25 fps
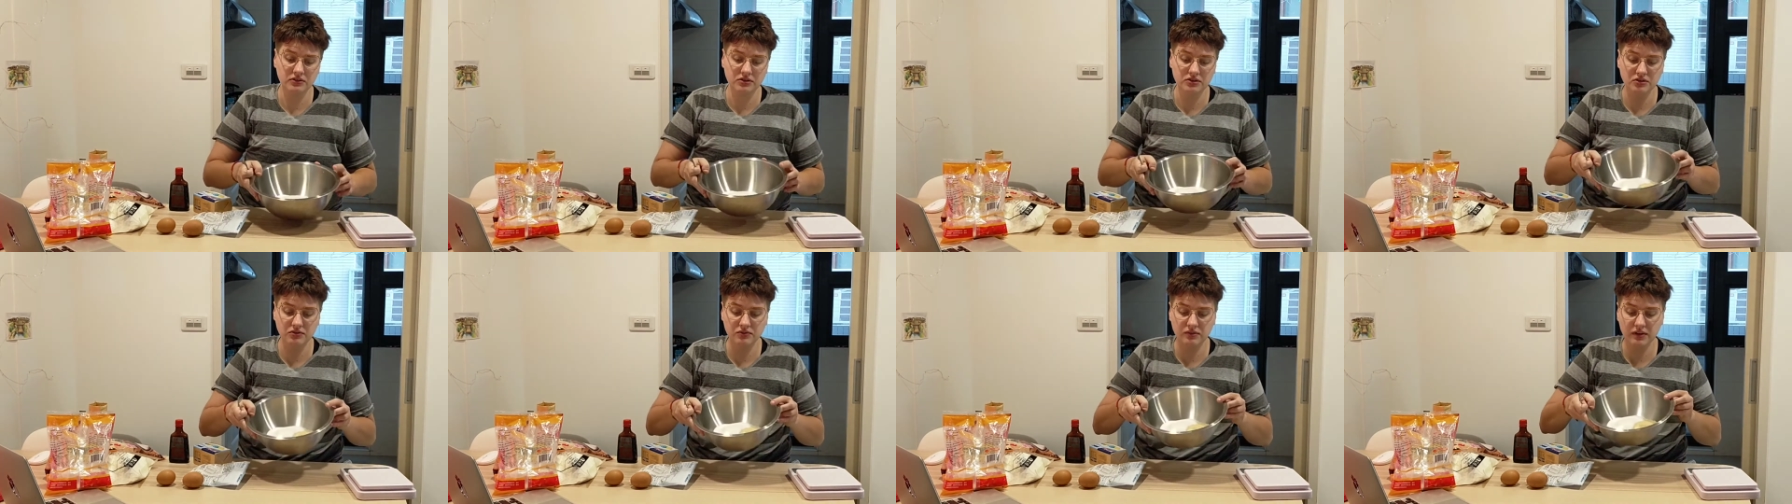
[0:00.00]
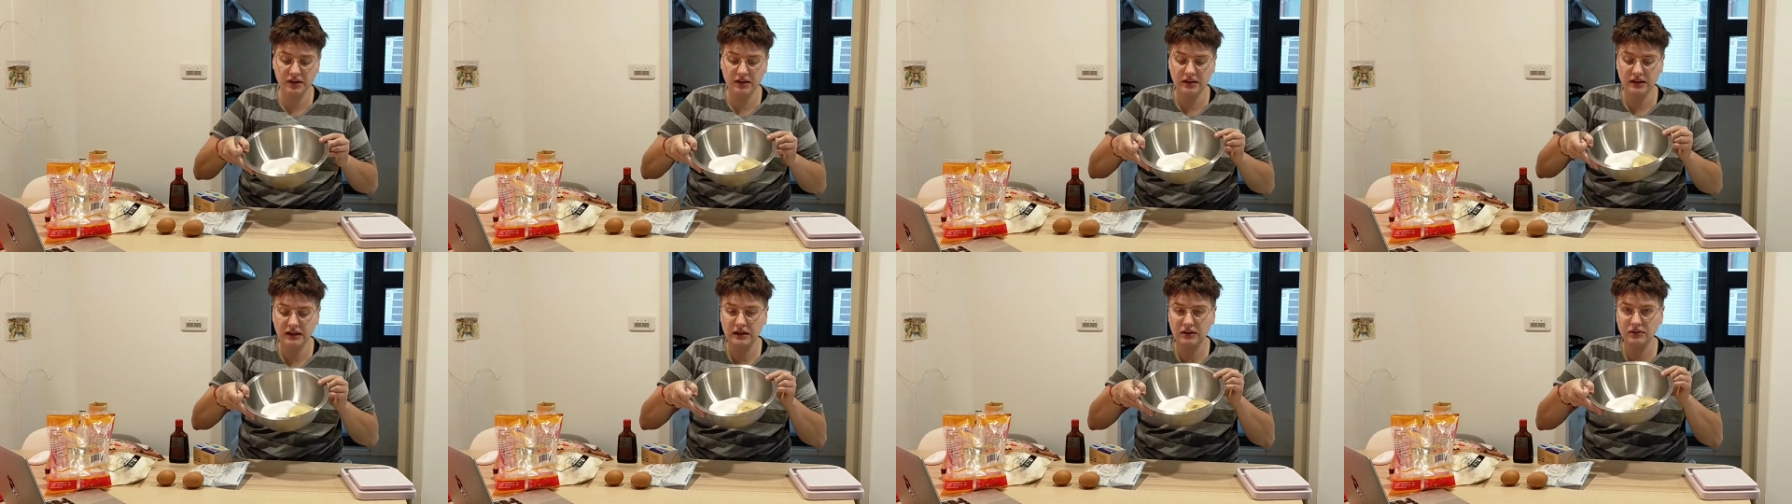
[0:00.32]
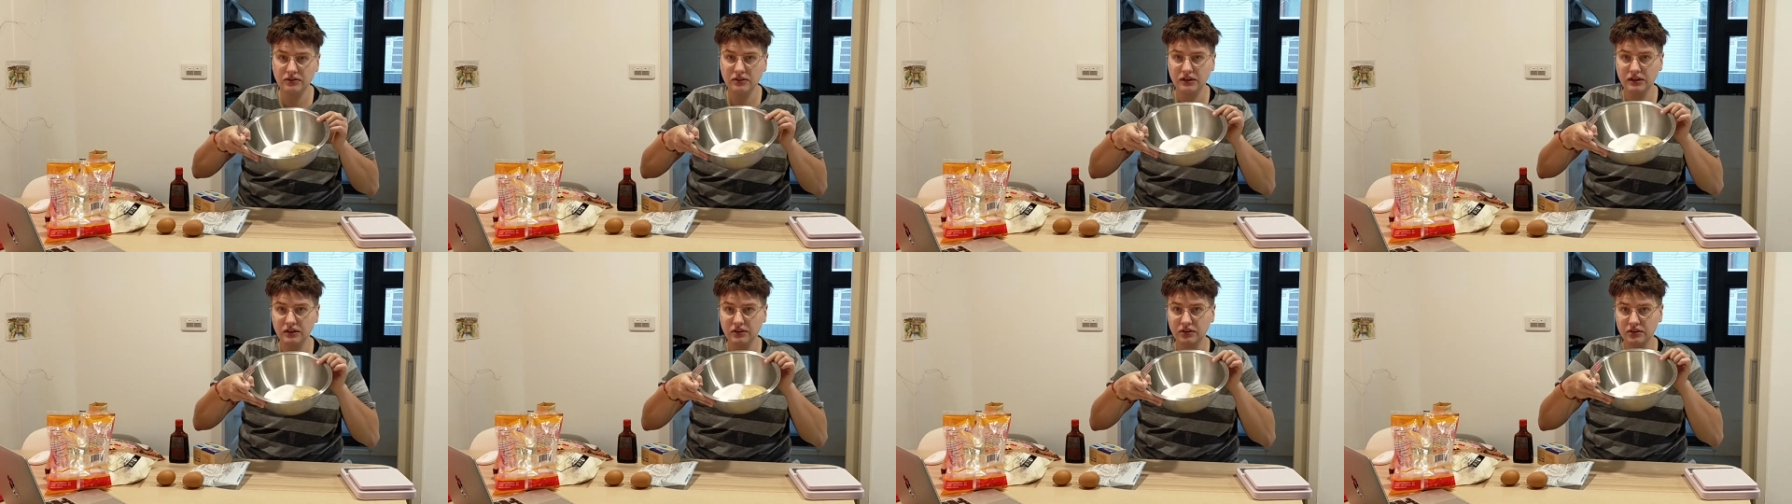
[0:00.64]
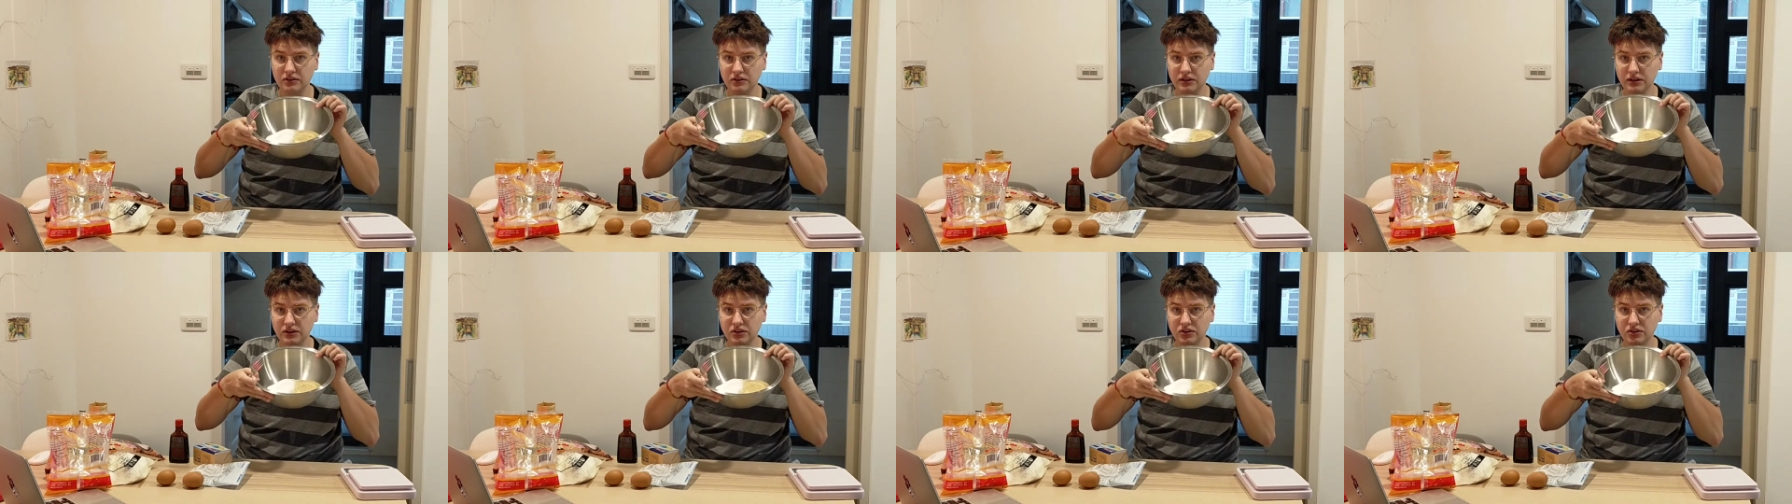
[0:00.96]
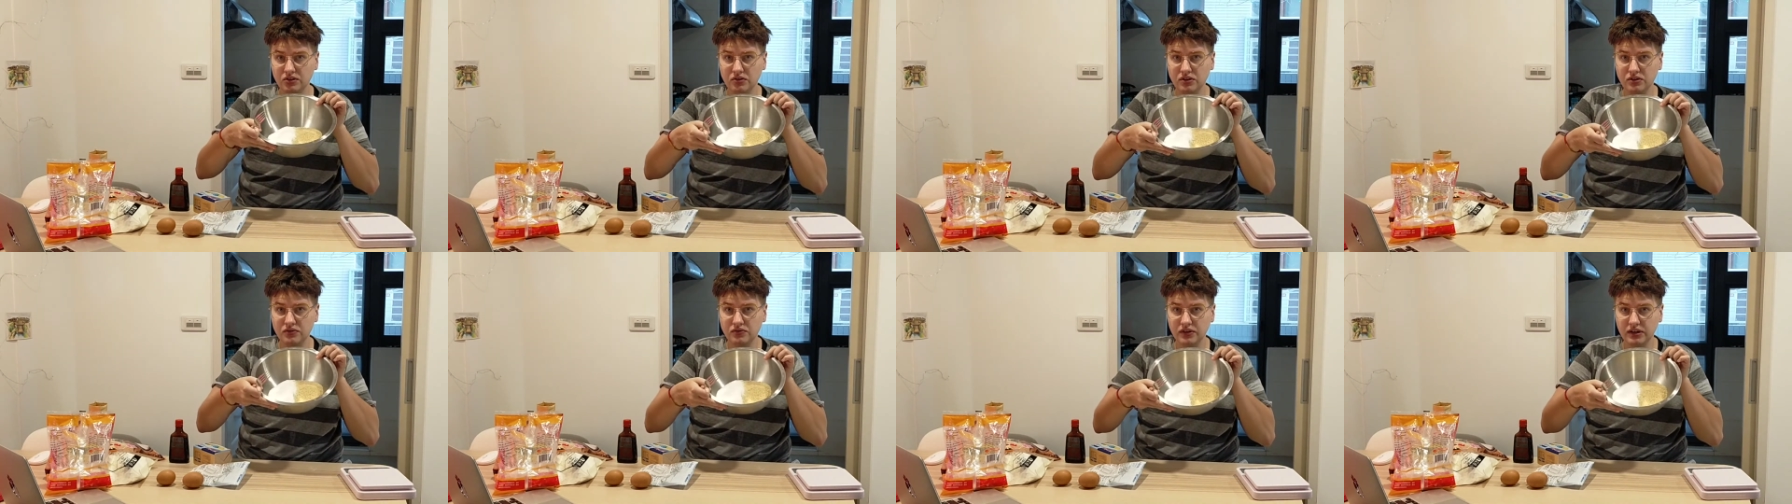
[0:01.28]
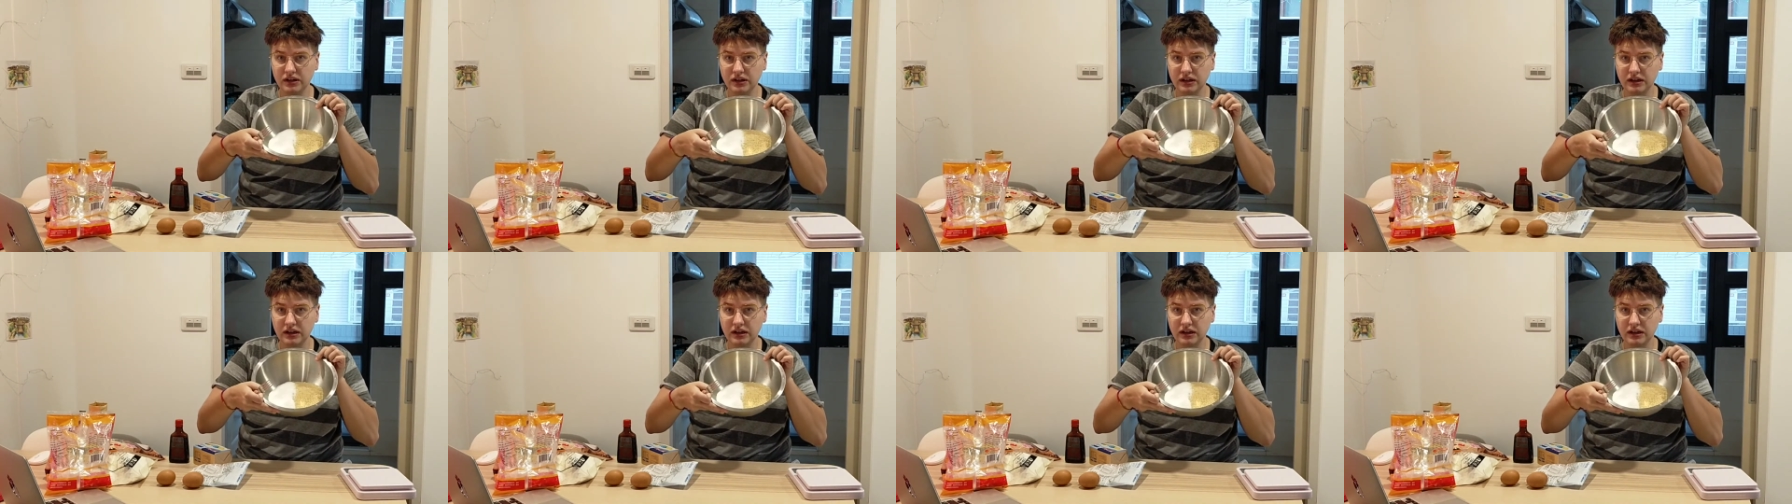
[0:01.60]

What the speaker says: So right now they look like 2 different